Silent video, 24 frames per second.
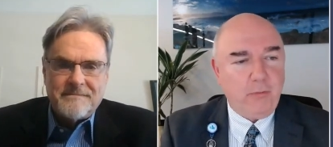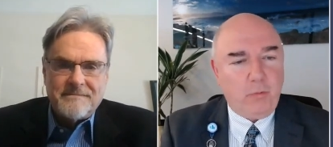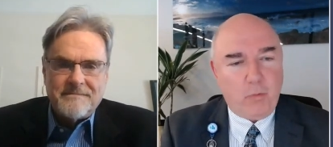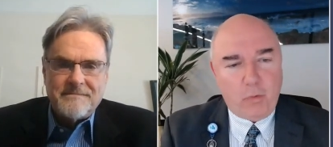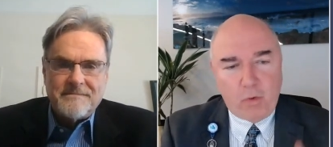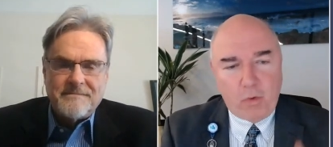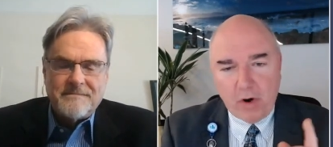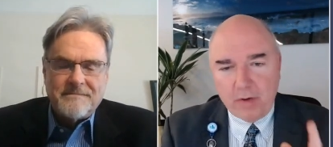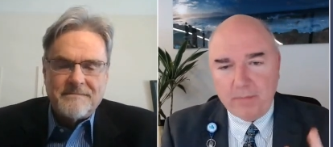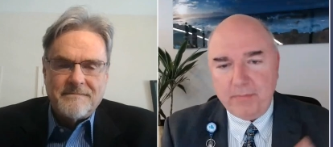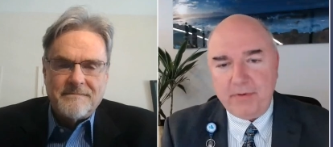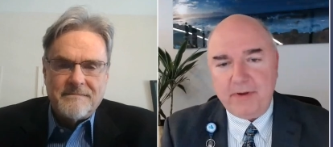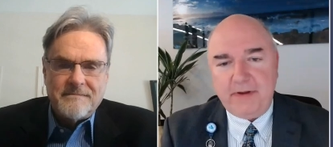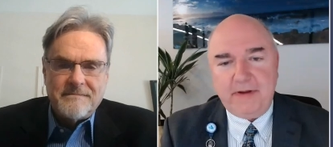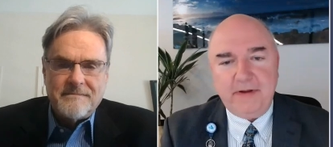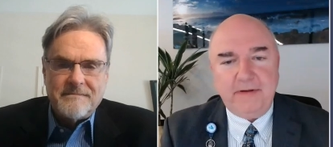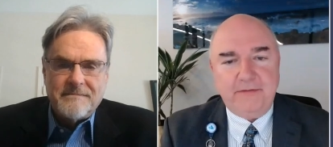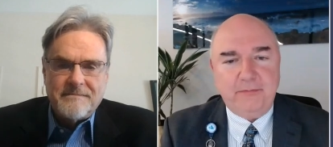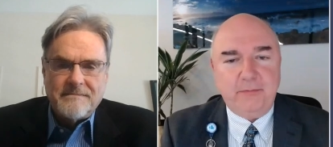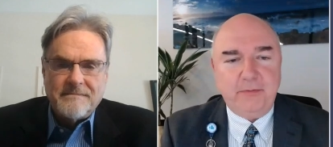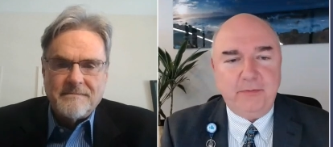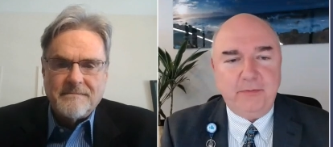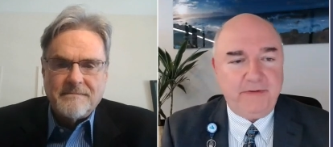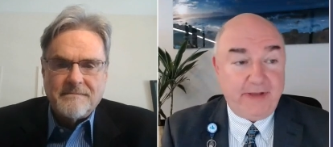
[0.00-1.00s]
Speaker 1: One,
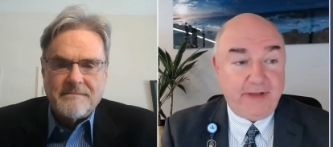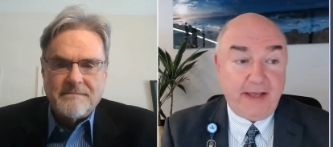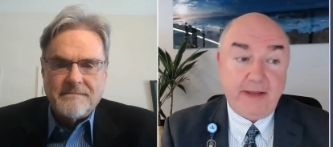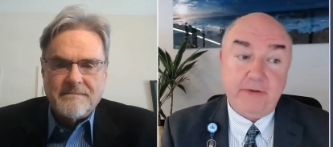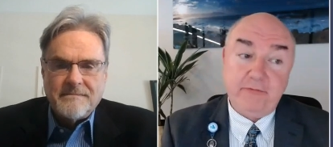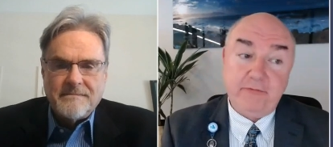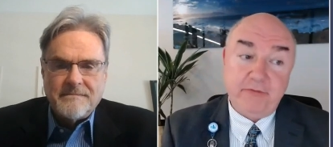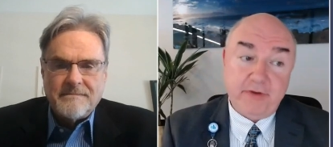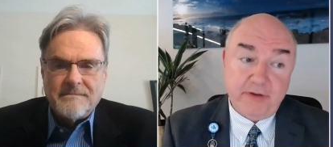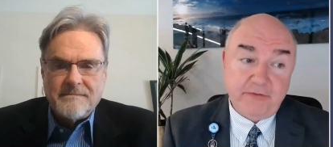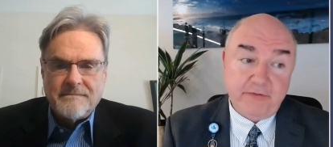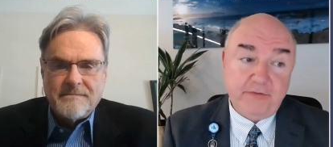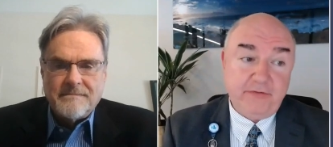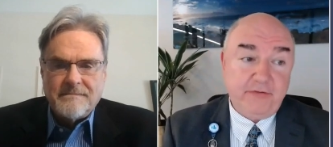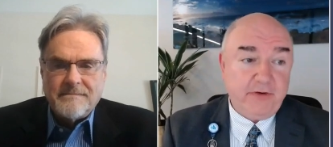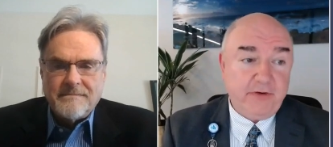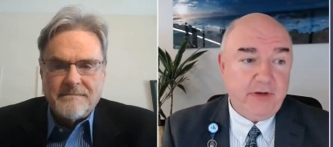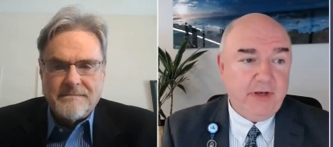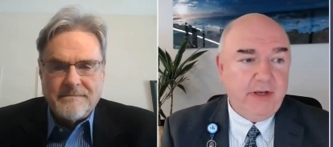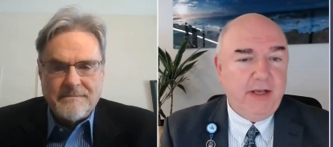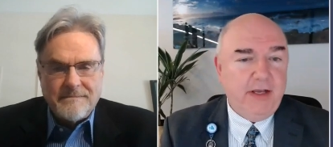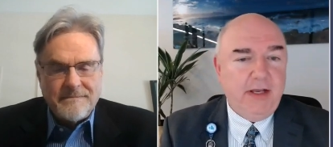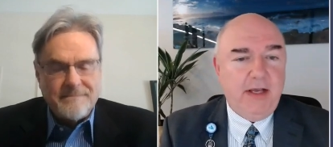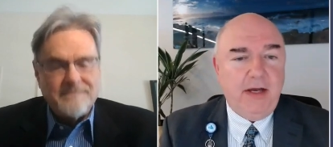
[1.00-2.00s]
because we're data rich
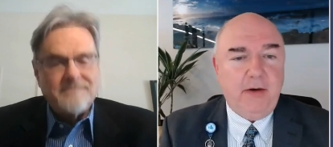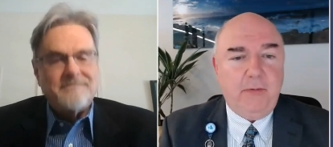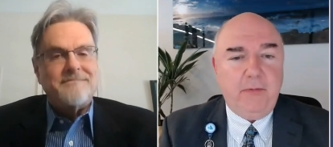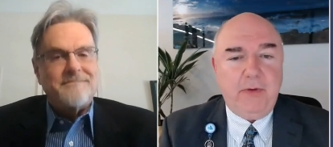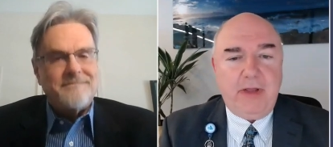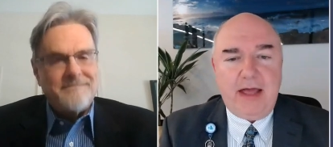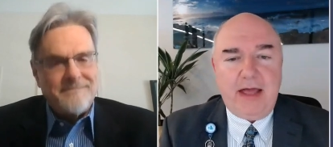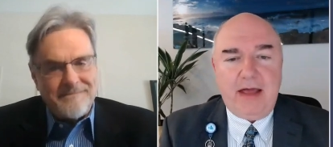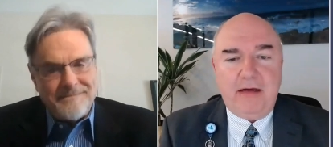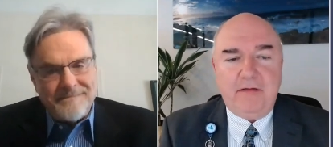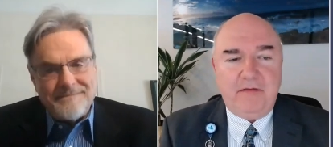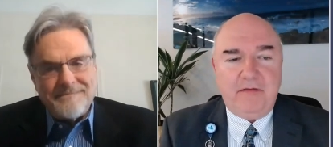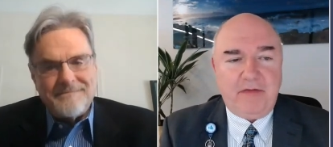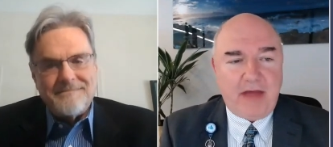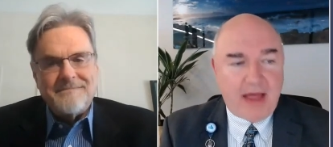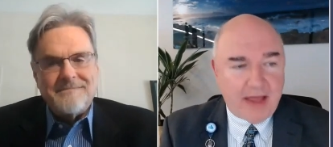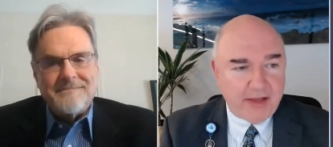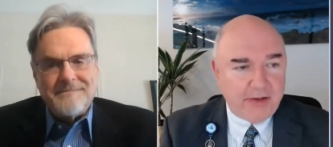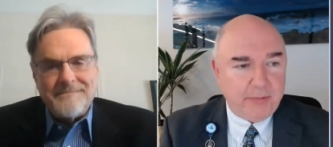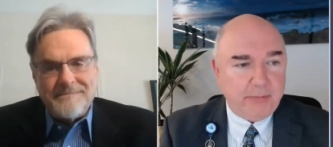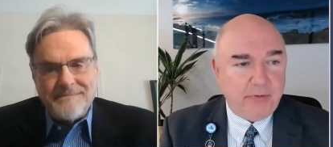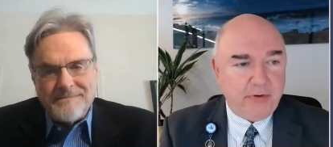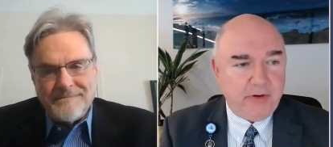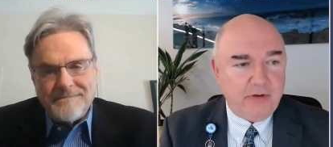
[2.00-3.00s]
we have
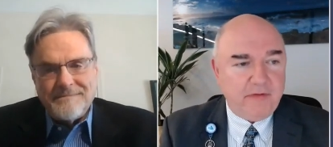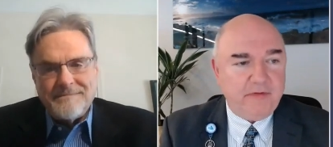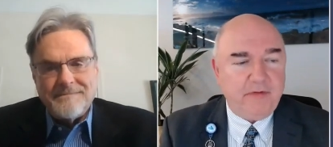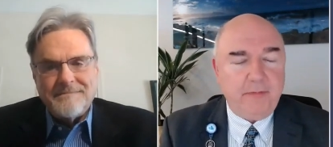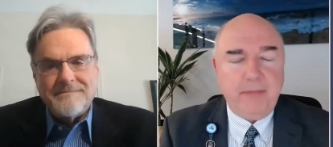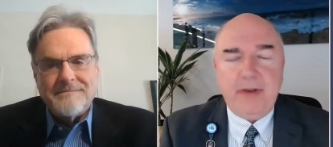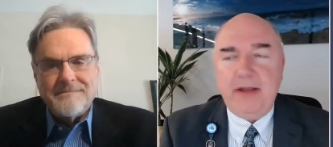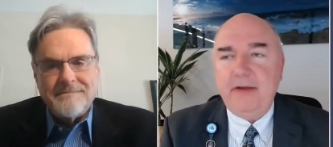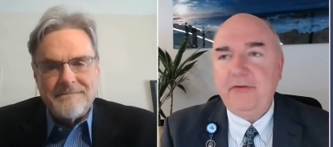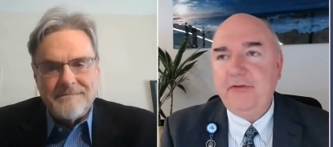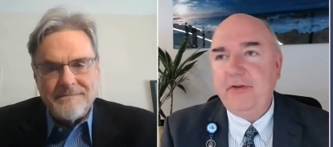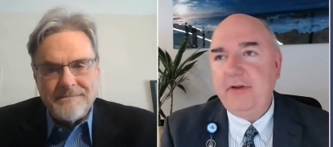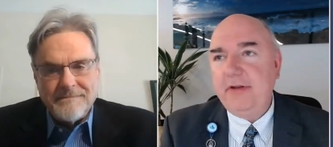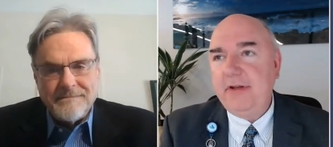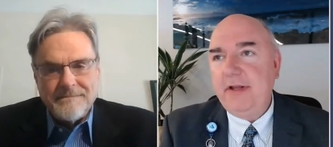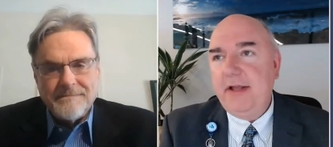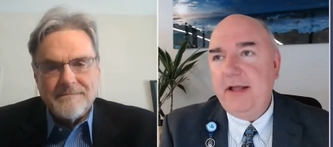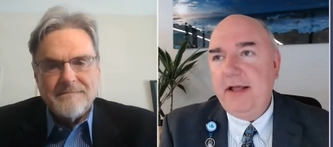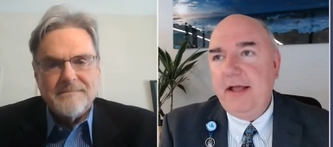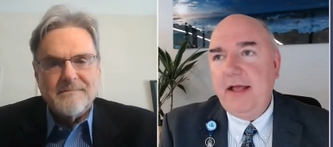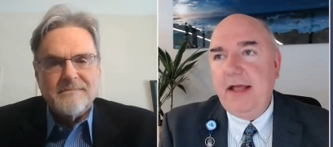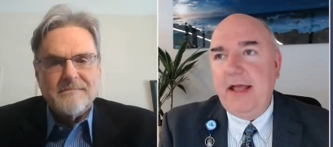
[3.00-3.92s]
valuable information.